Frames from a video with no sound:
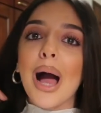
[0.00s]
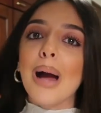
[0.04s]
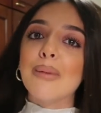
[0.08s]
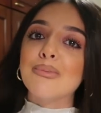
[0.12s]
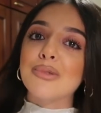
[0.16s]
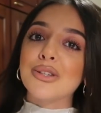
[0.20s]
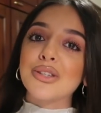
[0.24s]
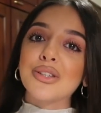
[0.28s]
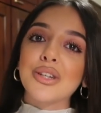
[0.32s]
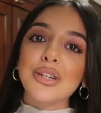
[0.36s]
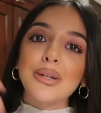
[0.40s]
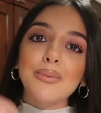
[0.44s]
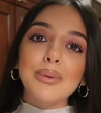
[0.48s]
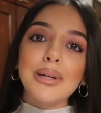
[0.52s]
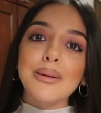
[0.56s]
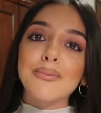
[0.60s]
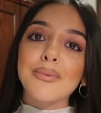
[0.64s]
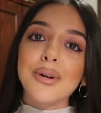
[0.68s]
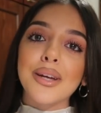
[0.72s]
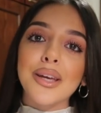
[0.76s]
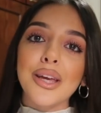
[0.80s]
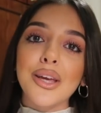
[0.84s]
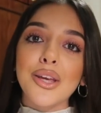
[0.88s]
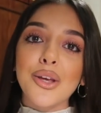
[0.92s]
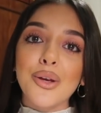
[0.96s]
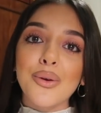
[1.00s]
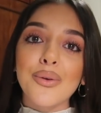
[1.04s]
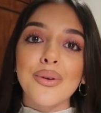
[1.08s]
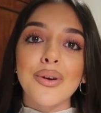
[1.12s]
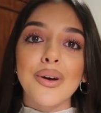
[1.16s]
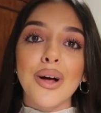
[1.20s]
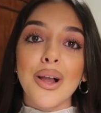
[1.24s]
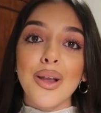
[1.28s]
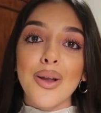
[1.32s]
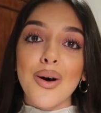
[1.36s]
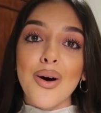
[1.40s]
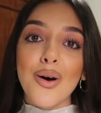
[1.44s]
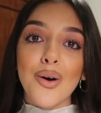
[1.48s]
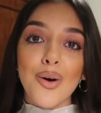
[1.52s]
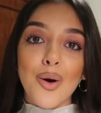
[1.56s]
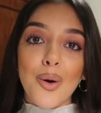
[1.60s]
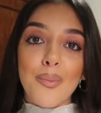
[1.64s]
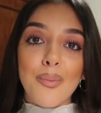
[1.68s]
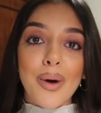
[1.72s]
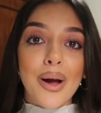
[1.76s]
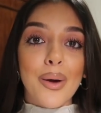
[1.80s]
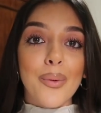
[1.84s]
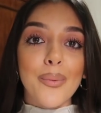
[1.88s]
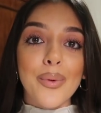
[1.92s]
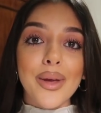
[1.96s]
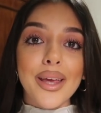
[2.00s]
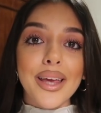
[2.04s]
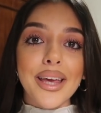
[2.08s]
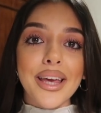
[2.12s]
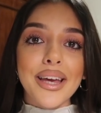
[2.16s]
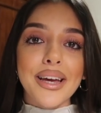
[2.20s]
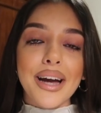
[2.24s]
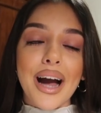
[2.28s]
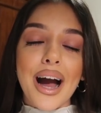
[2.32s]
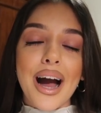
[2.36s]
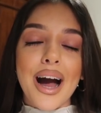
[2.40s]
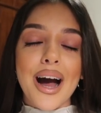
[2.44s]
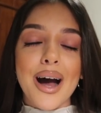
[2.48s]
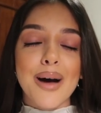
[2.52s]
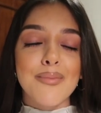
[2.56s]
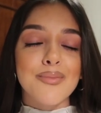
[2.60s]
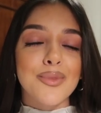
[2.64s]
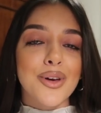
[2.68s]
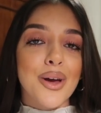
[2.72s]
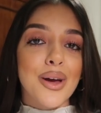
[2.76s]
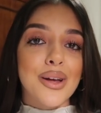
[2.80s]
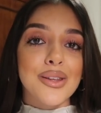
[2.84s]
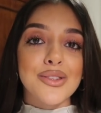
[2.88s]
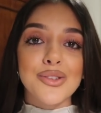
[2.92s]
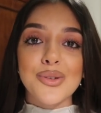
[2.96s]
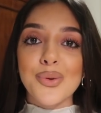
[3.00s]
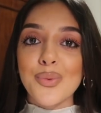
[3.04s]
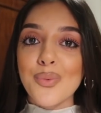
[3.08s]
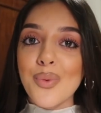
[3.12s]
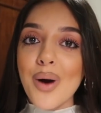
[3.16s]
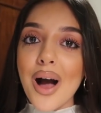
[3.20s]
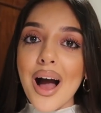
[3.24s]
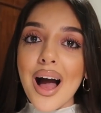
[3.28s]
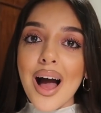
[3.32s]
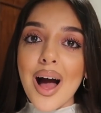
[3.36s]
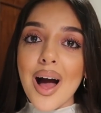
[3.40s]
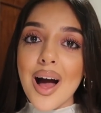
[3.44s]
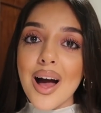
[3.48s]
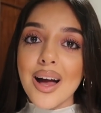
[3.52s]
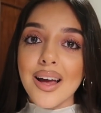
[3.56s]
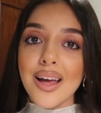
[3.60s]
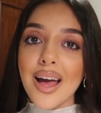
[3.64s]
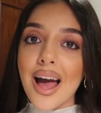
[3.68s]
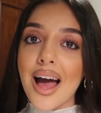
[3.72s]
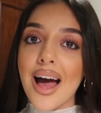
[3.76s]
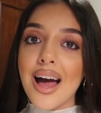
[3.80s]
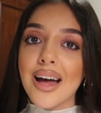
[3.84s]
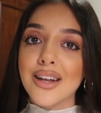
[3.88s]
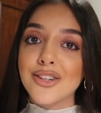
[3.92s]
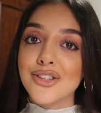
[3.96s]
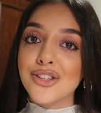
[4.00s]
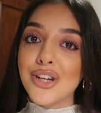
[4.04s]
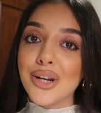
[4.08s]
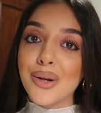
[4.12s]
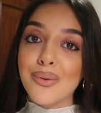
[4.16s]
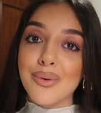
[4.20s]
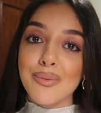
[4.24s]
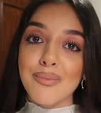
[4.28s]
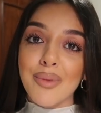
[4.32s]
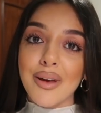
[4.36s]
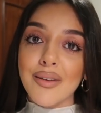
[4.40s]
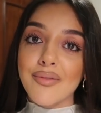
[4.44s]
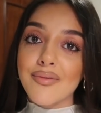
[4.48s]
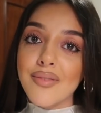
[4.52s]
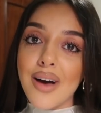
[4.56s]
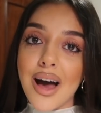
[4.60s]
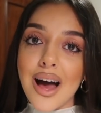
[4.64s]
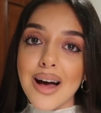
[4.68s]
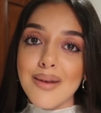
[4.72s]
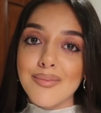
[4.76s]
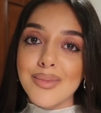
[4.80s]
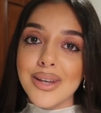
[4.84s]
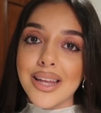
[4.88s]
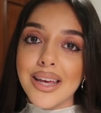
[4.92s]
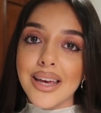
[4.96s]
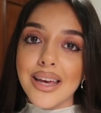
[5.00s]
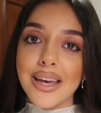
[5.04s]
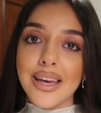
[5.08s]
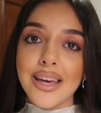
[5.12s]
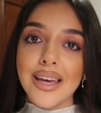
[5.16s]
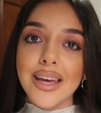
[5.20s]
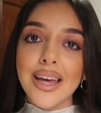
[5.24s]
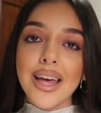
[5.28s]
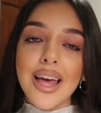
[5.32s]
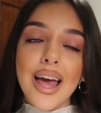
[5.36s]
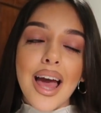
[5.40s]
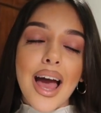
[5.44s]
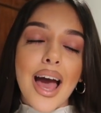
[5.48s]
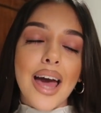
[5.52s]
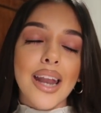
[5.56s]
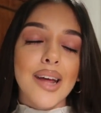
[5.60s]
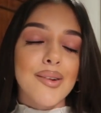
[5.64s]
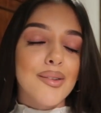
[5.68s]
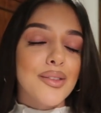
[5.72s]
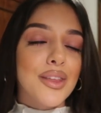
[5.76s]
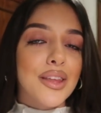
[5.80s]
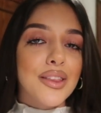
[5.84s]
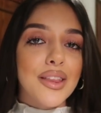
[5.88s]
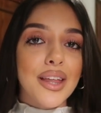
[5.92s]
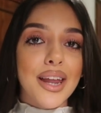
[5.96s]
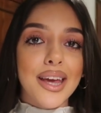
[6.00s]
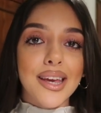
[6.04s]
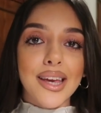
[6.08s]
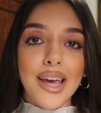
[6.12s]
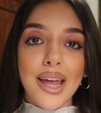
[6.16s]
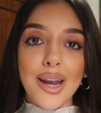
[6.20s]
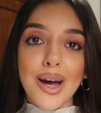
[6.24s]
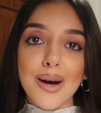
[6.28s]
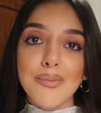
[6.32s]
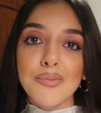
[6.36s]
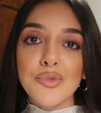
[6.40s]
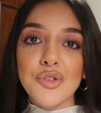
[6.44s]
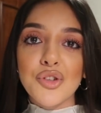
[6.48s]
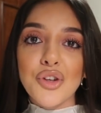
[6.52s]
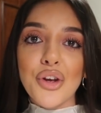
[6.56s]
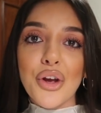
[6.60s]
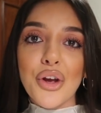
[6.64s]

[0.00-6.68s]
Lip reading: I'm just gonna be bringing you along on my week. I'm going to work and chilling with my family and everything that I get up